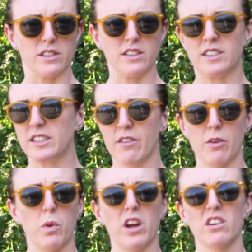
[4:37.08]

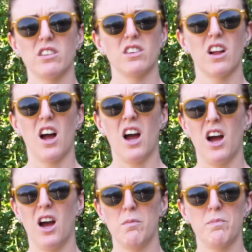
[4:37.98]
steering wheel,
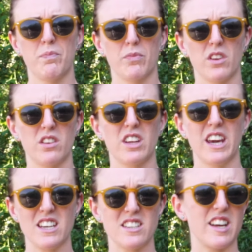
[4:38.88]
the
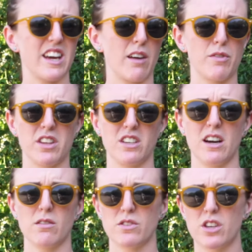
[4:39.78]
gear stick, everything
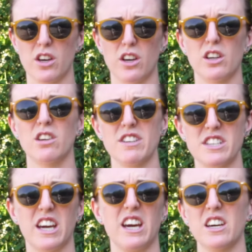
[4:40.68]
down to your
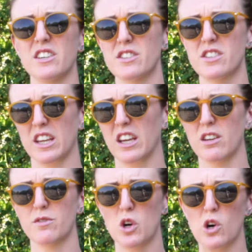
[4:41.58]
indicators,
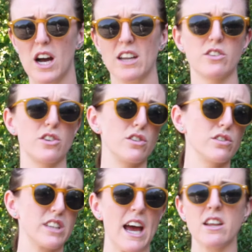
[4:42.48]
thinking of door
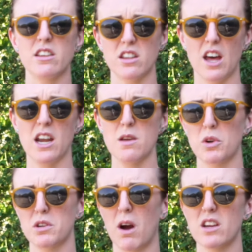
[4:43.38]
handles, anything that
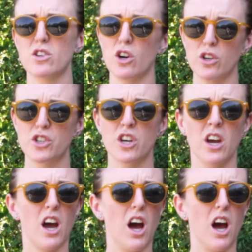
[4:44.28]
anybody might touch